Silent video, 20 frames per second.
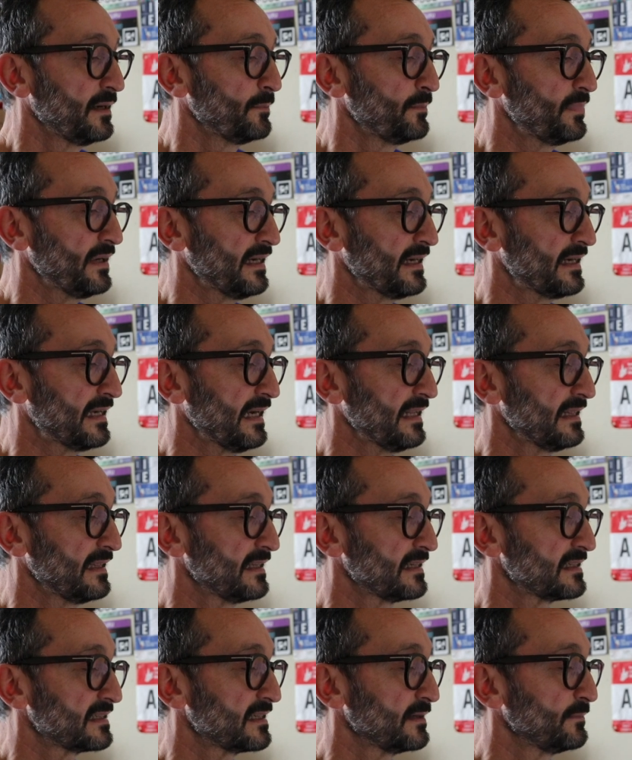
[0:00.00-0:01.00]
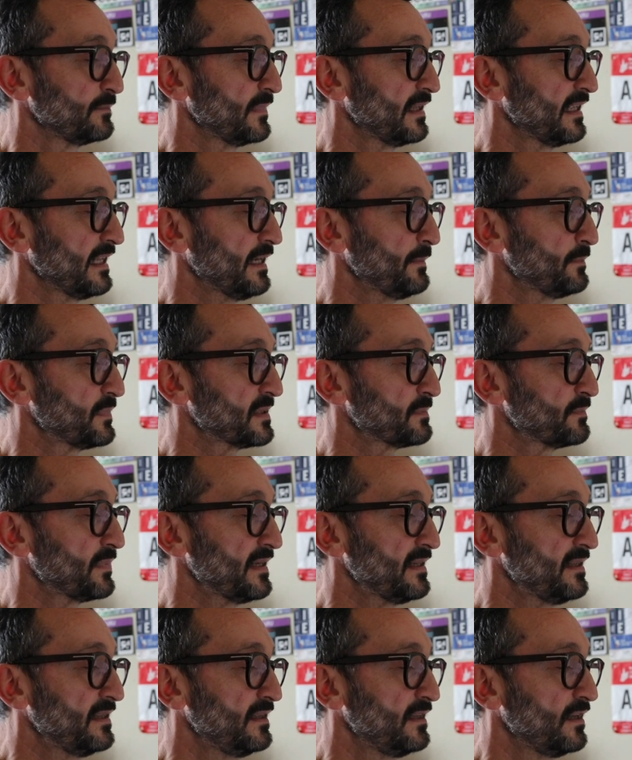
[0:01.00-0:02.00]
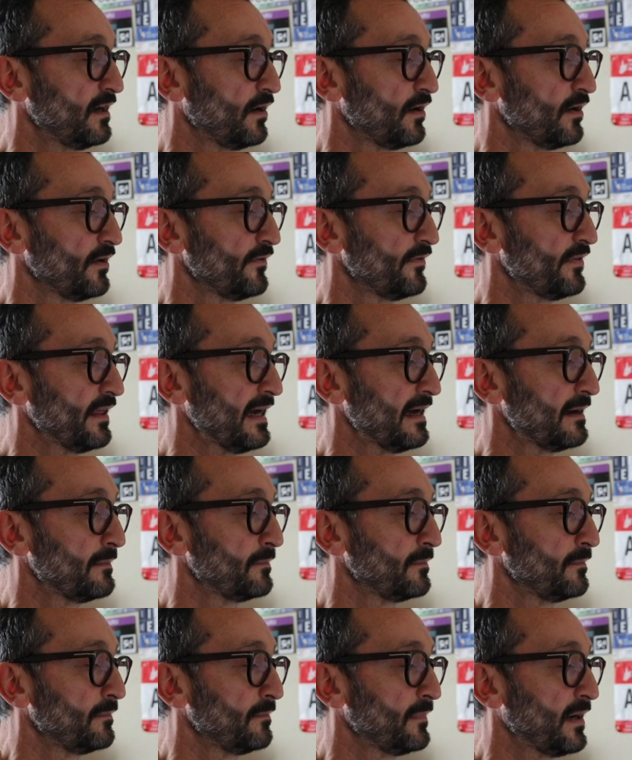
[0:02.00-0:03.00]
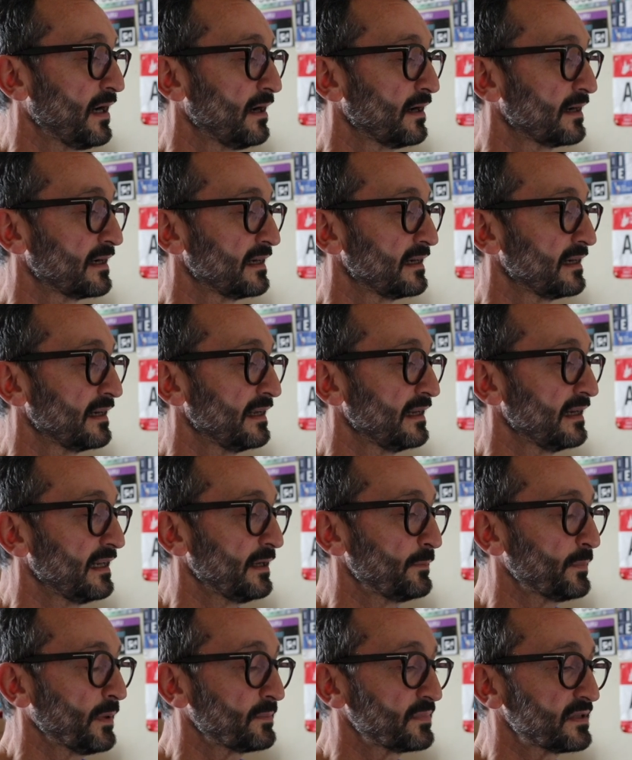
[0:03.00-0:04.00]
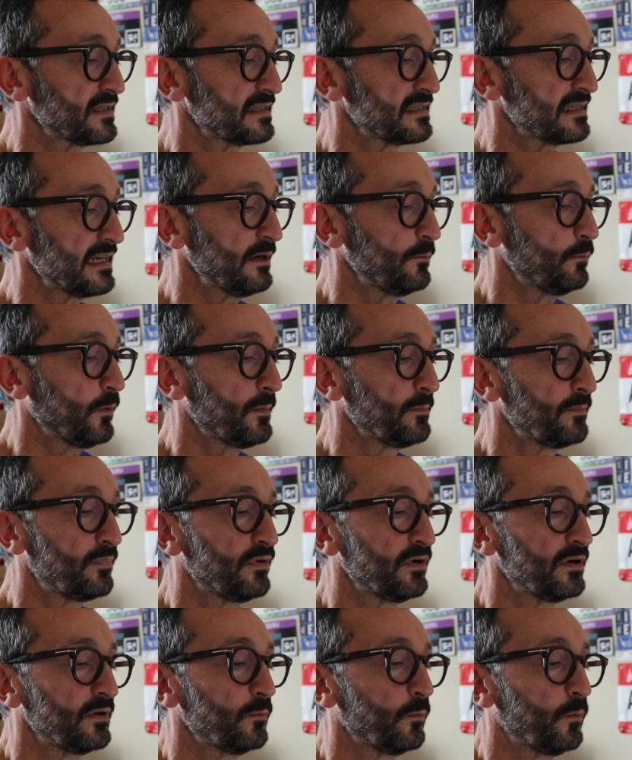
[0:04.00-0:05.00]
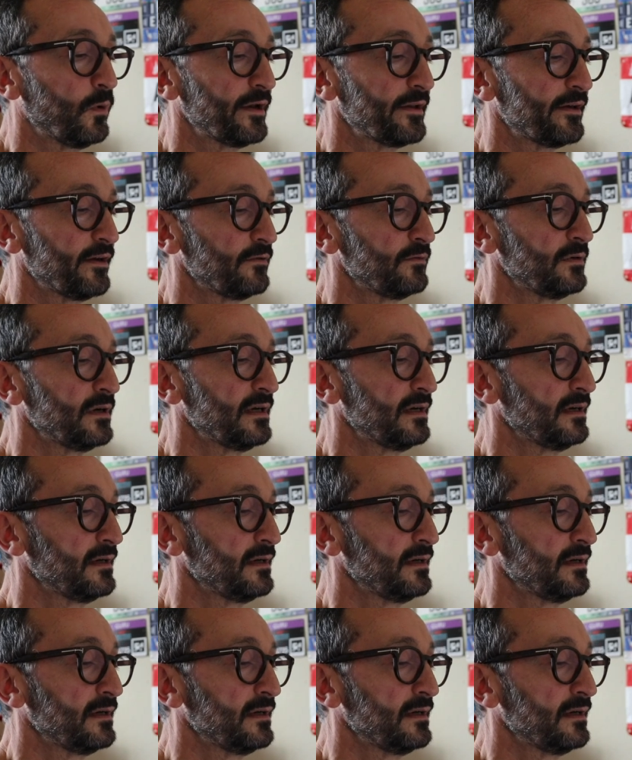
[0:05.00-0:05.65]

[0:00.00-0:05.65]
But again, there's some leaps, but not that markedly a leap, up to say 1.10